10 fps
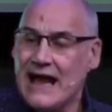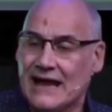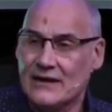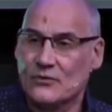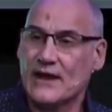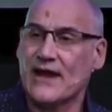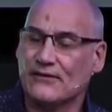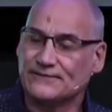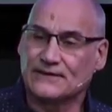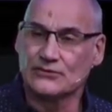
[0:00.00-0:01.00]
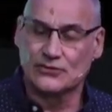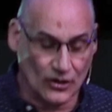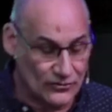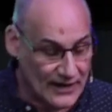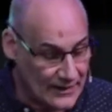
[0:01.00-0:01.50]
we often go
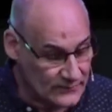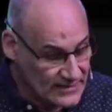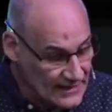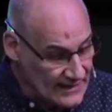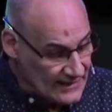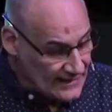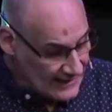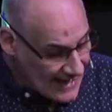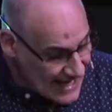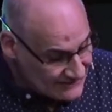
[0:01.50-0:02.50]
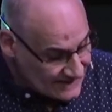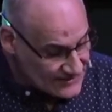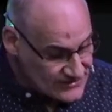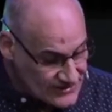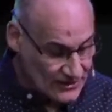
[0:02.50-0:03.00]
around life in
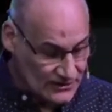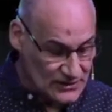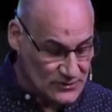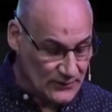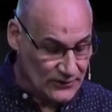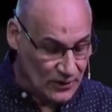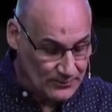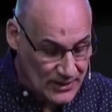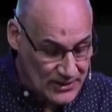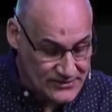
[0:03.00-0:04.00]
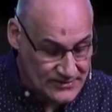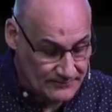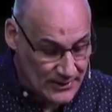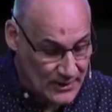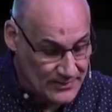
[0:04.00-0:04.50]
circles with no person,
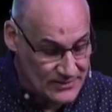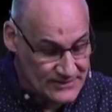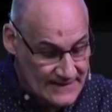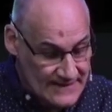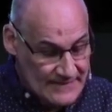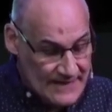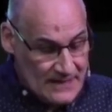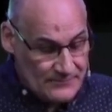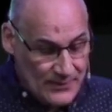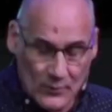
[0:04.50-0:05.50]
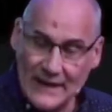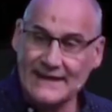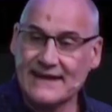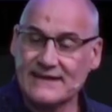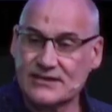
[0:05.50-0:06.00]
purpose. But we
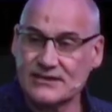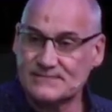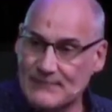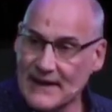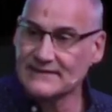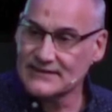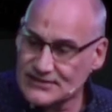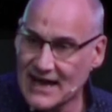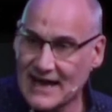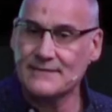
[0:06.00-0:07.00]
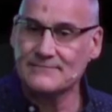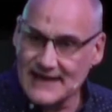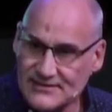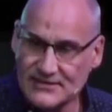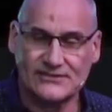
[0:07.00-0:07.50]
need to spend the time
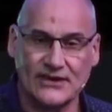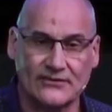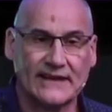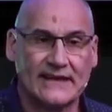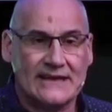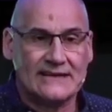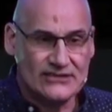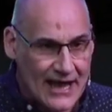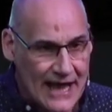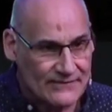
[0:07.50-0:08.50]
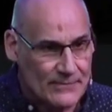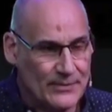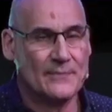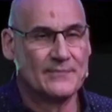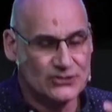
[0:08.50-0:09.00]
necessary to have a
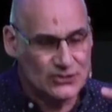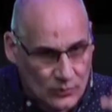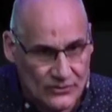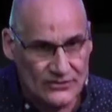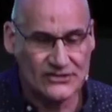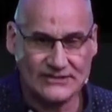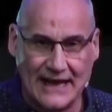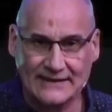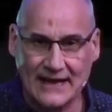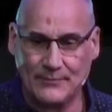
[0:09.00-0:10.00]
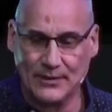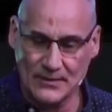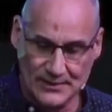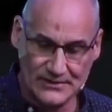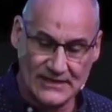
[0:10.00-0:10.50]
purpose, to understand our
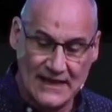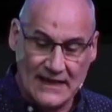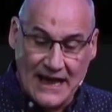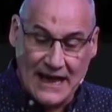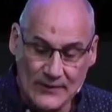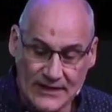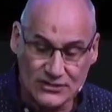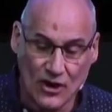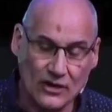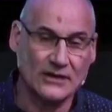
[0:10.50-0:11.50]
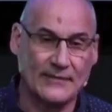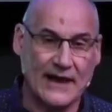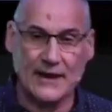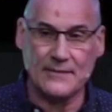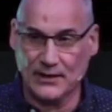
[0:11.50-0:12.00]
purpose. And we talk about
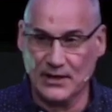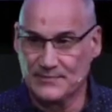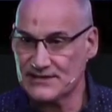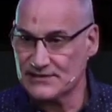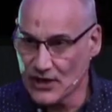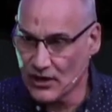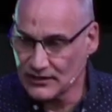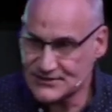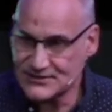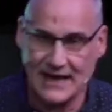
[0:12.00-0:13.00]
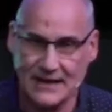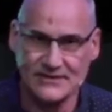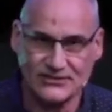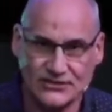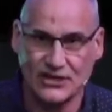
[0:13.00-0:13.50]
our purposes all the time as a
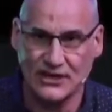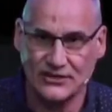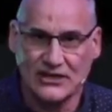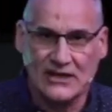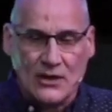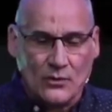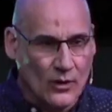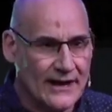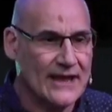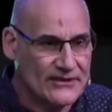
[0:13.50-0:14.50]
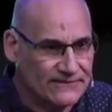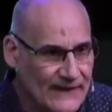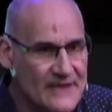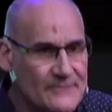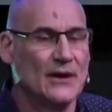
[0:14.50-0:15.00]
church. What are the
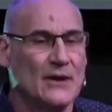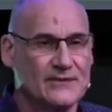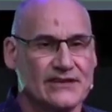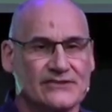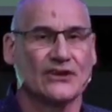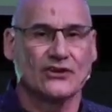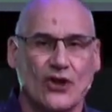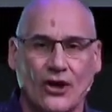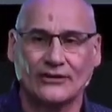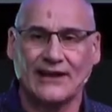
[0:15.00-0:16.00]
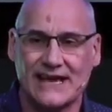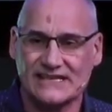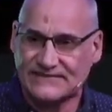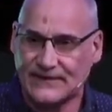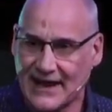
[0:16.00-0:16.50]
five purposes that God has
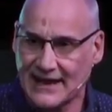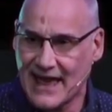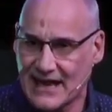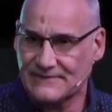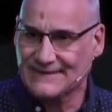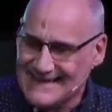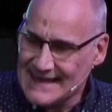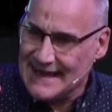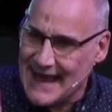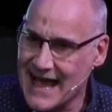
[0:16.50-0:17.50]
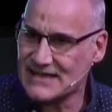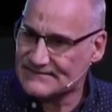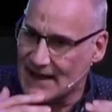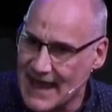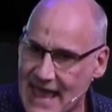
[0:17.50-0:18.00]
for our life? He has for
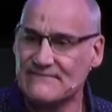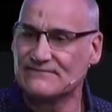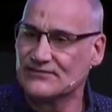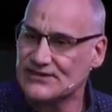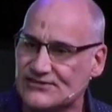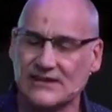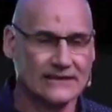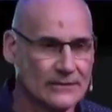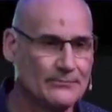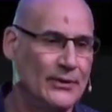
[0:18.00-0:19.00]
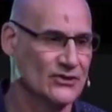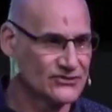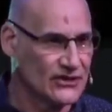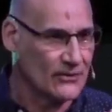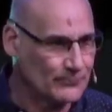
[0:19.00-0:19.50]
every single person
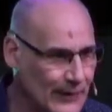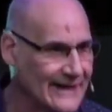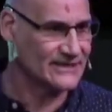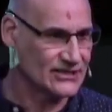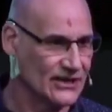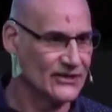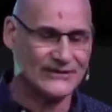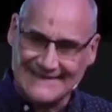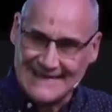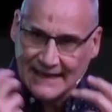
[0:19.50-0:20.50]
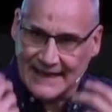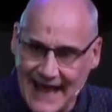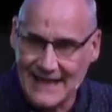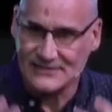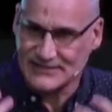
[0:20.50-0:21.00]
on planet Earth, He
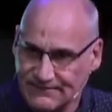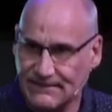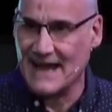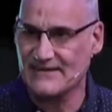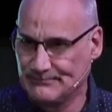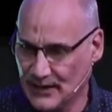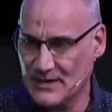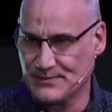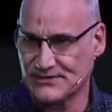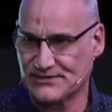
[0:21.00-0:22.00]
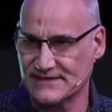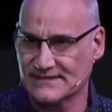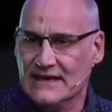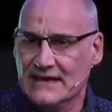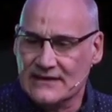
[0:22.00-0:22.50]
has the five purposes
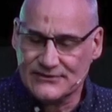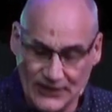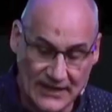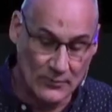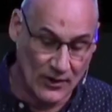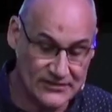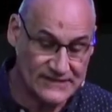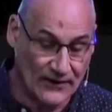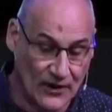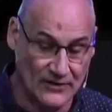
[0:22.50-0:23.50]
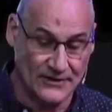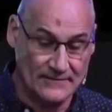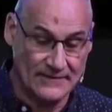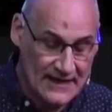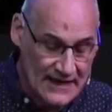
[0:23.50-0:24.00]
that He wants for them.
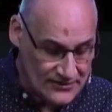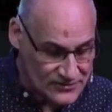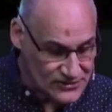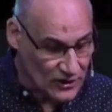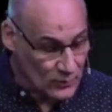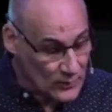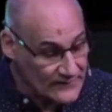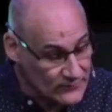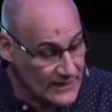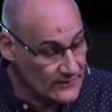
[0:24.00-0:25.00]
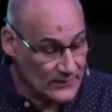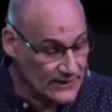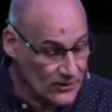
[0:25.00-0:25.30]
And so we, we, we go